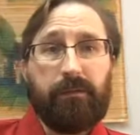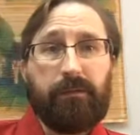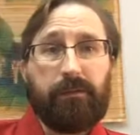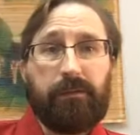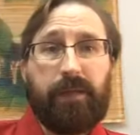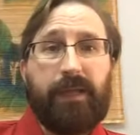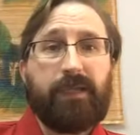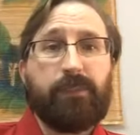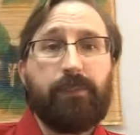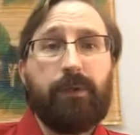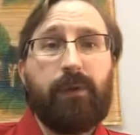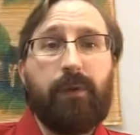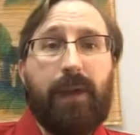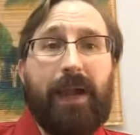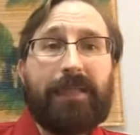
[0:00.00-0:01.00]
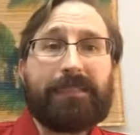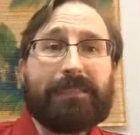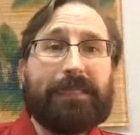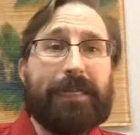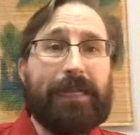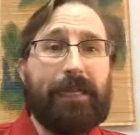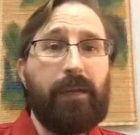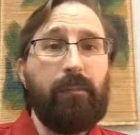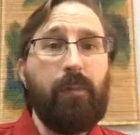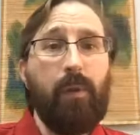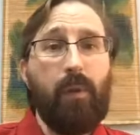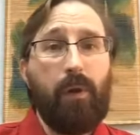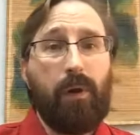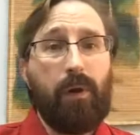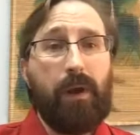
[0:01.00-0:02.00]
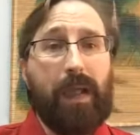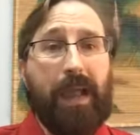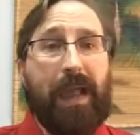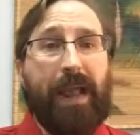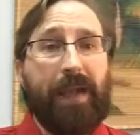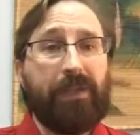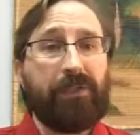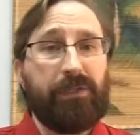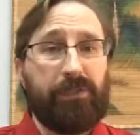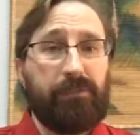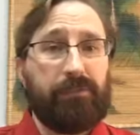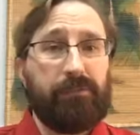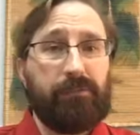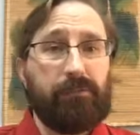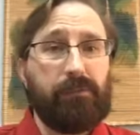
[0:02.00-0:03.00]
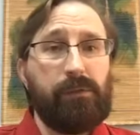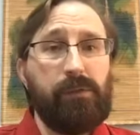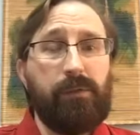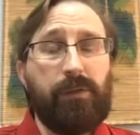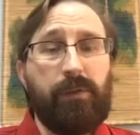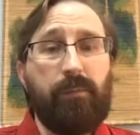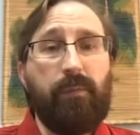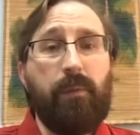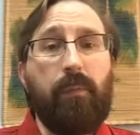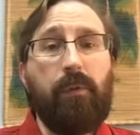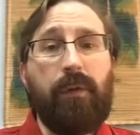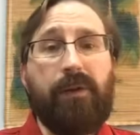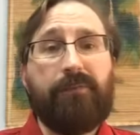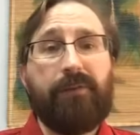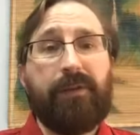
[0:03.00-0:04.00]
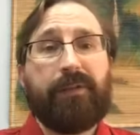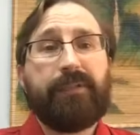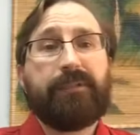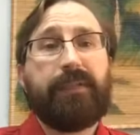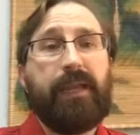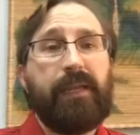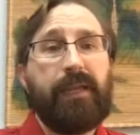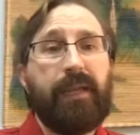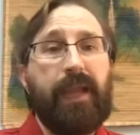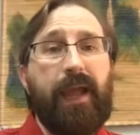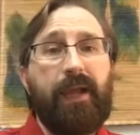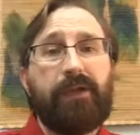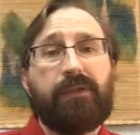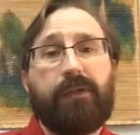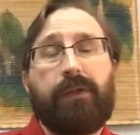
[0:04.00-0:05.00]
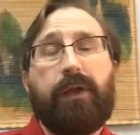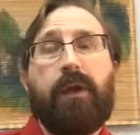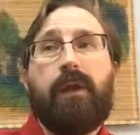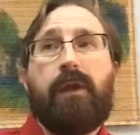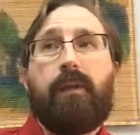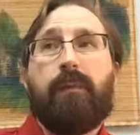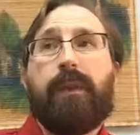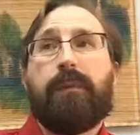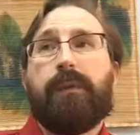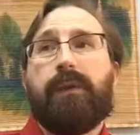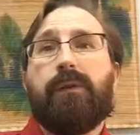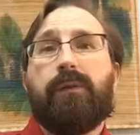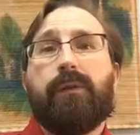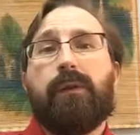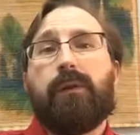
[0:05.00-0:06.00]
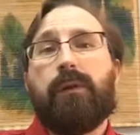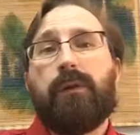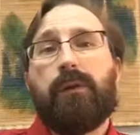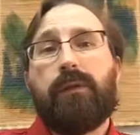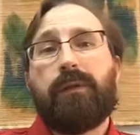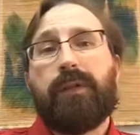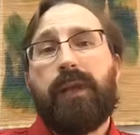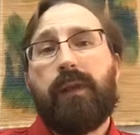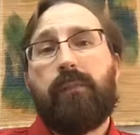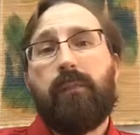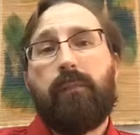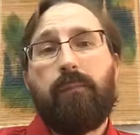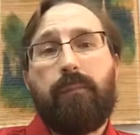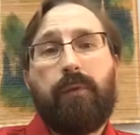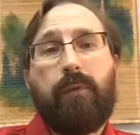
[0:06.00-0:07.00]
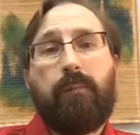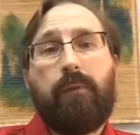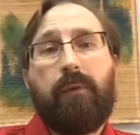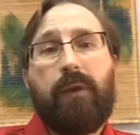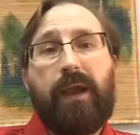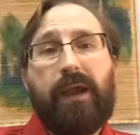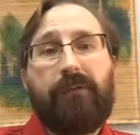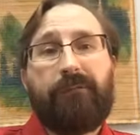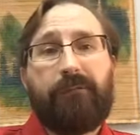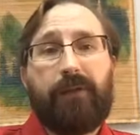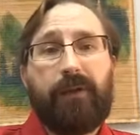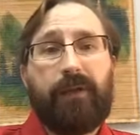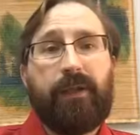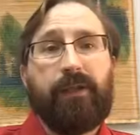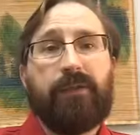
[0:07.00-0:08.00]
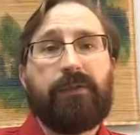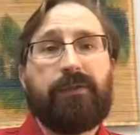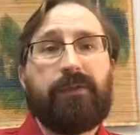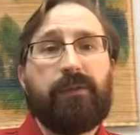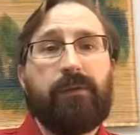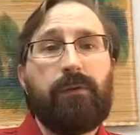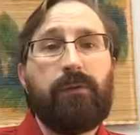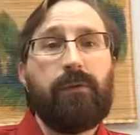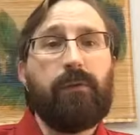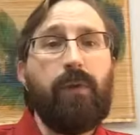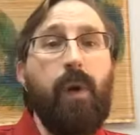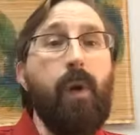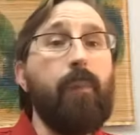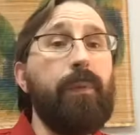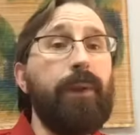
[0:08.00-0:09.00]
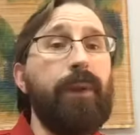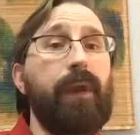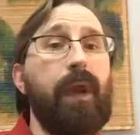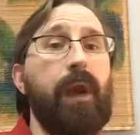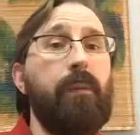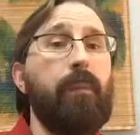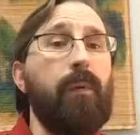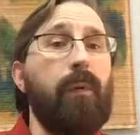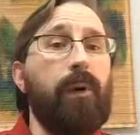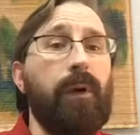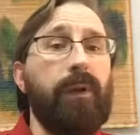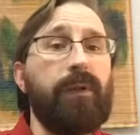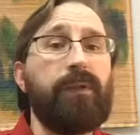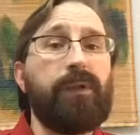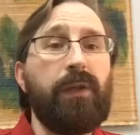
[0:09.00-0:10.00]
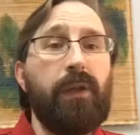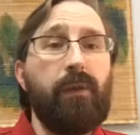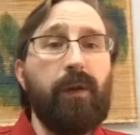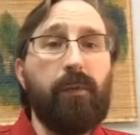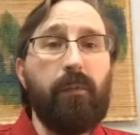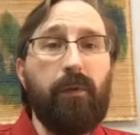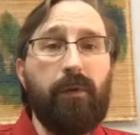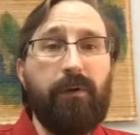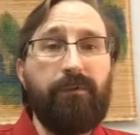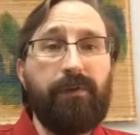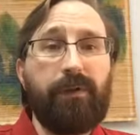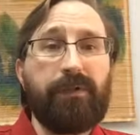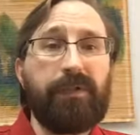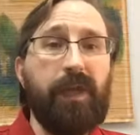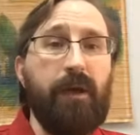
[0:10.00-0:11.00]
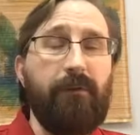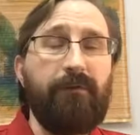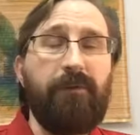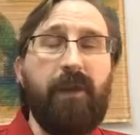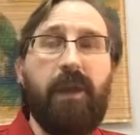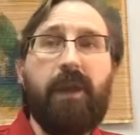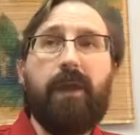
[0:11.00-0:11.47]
Less procrastinating, more action. You know, you could put more effort into taking action. Maybe you could put more effort into opening up more and sharing more of yourself.